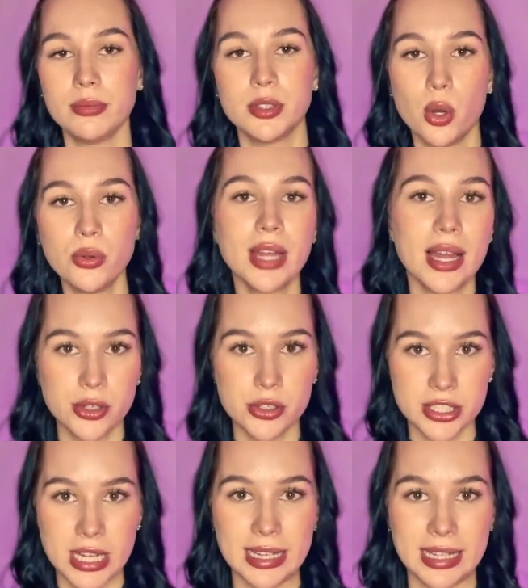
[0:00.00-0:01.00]
don't
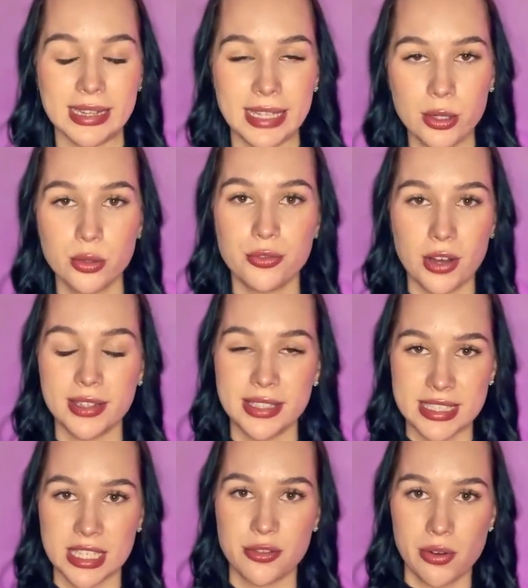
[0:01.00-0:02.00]
understand that they could find
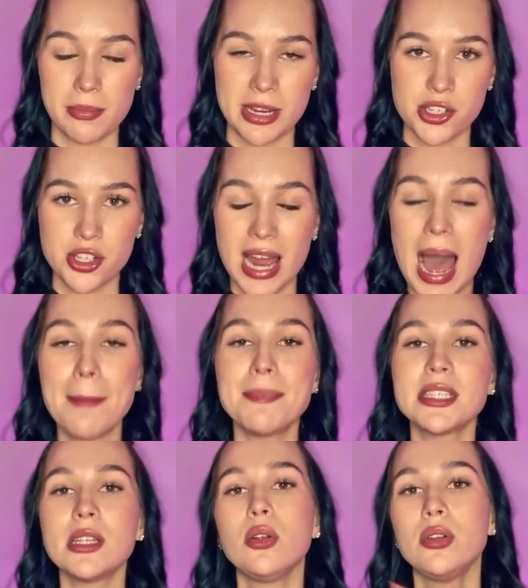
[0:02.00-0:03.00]
this information
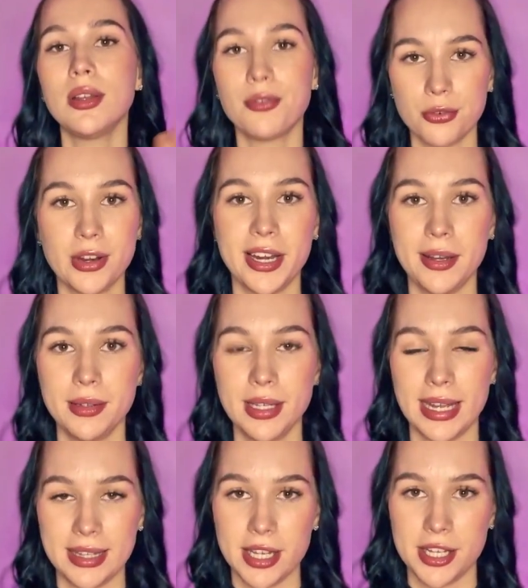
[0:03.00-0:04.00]
absolutely free
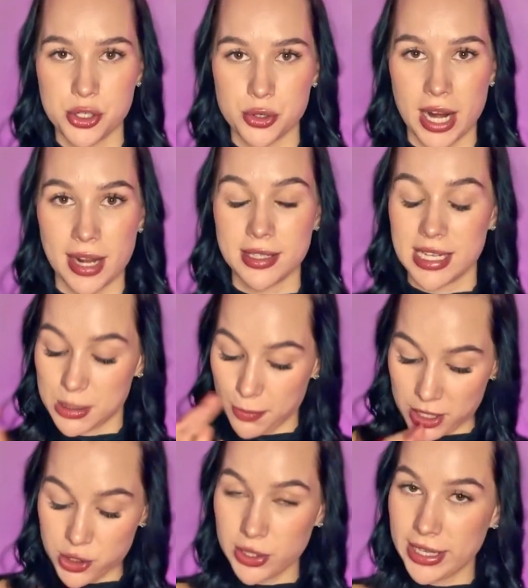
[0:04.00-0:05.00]
in the internet,
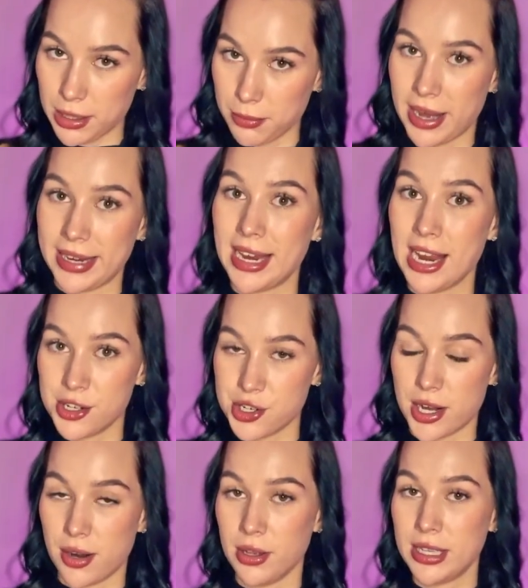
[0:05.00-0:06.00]
especially in my
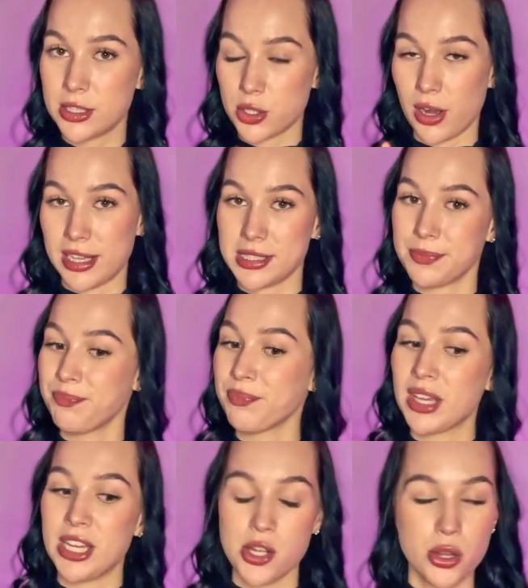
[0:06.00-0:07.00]
channel. So guys,
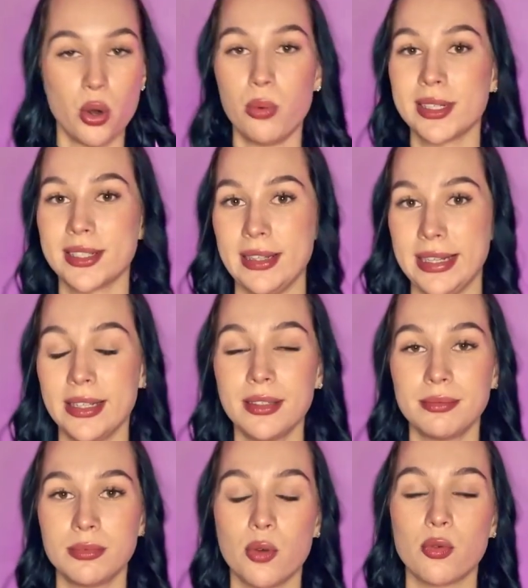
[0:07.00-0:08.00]
you know where the link,
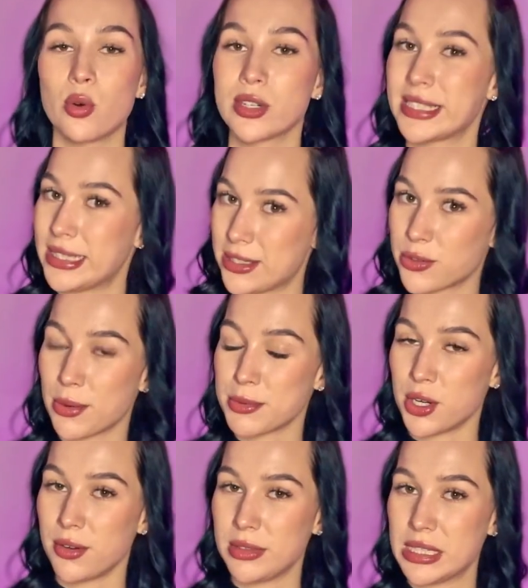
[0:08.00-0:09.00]
of course, in the
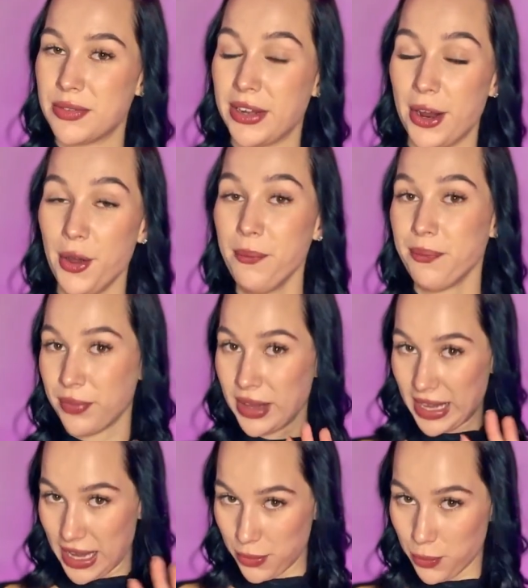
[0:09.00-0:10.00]
description of this video.
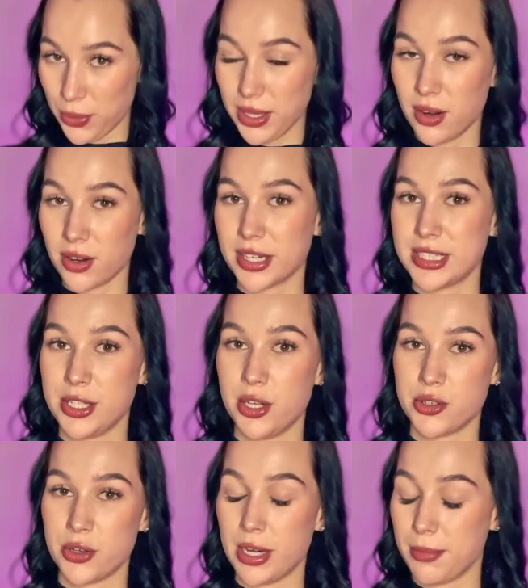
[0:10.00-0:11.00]
And we are continue
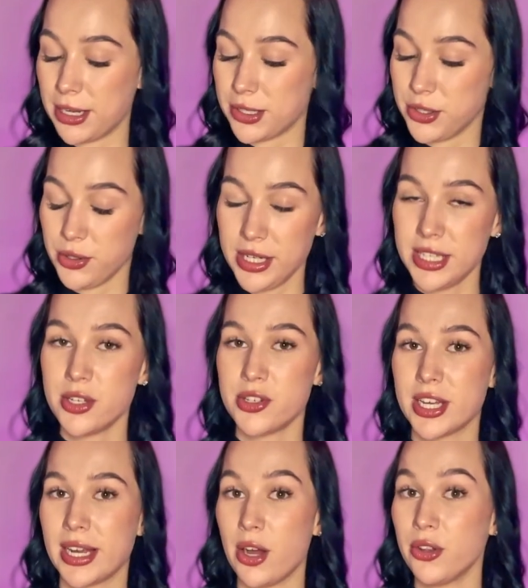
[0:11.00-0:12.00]
trading because you need to
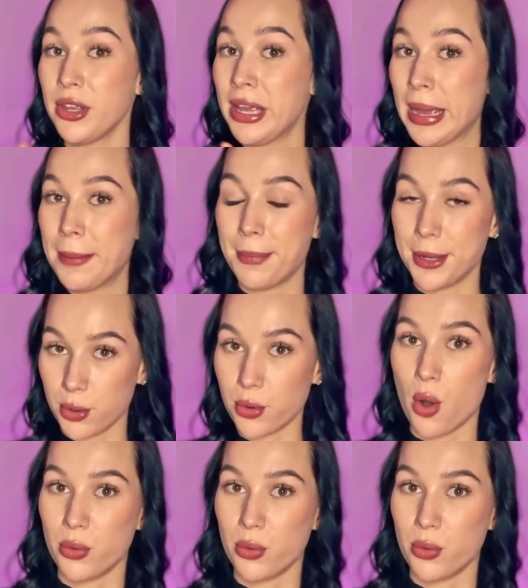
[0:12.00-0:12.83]
check it out by your own